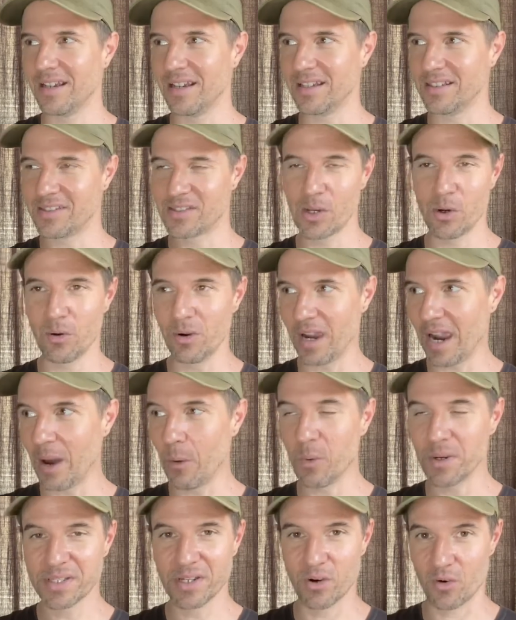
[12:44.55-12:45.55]
So I
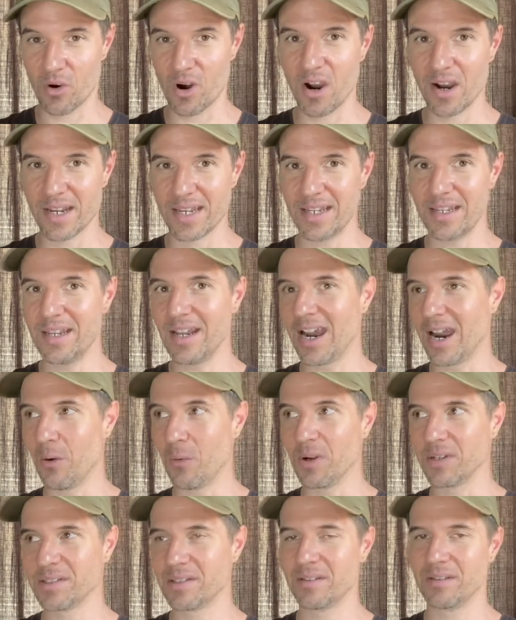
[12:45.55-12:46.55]
wasn't groggy, I
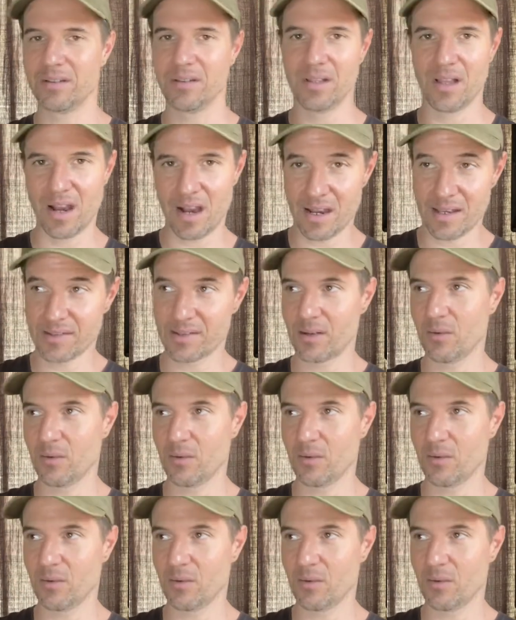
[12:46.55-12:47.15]
wasn't lost,